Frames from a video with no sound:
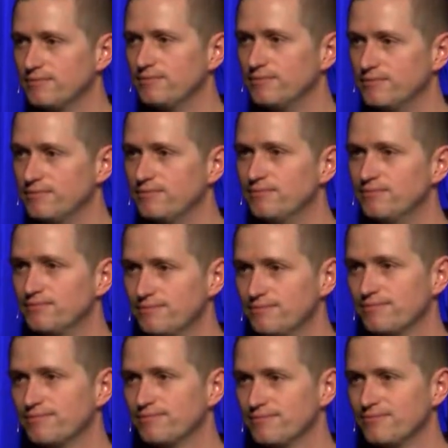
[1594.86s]

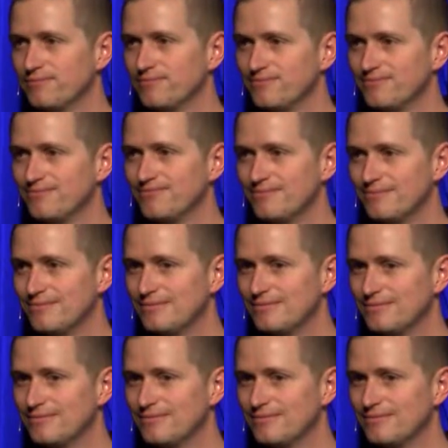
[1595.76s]
(no one is talking)